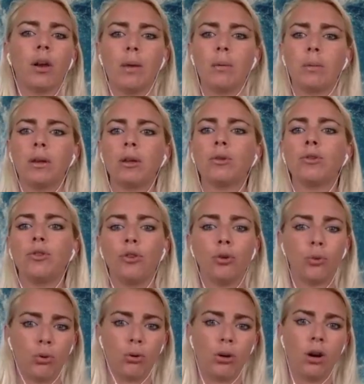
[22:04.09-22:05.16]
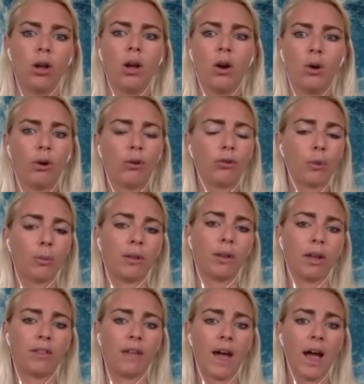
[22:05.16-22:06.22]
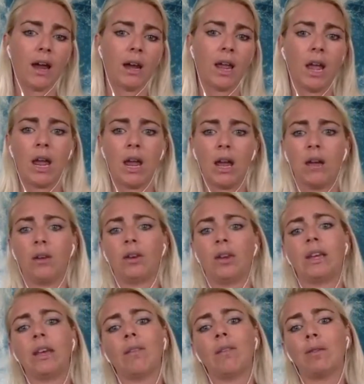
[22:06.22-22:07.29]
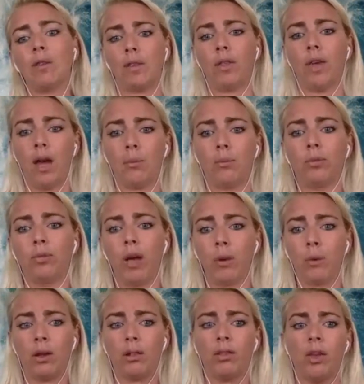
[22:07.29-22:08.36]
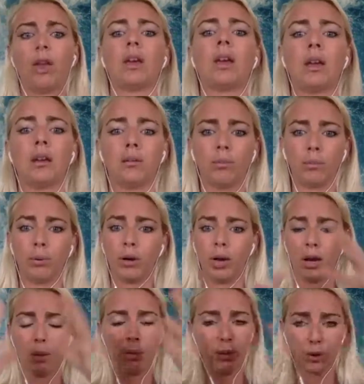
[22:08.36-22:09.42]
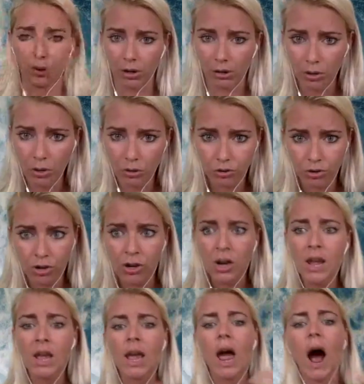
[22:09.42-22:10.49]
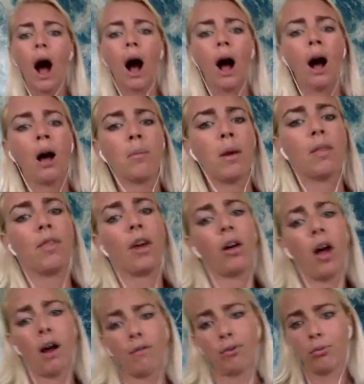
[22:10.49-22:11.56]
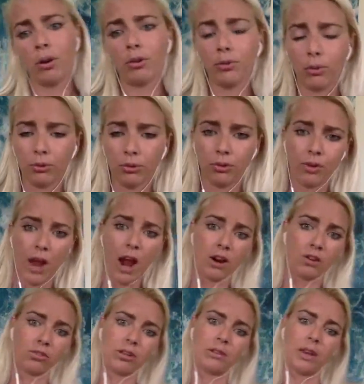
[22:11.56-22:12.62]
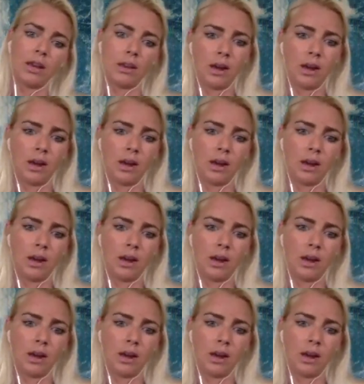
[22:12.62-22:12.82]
maybe a zoo or something like that, and give it to them. That way they can put it in a bigger enclosure. And they'll have the resources to actually take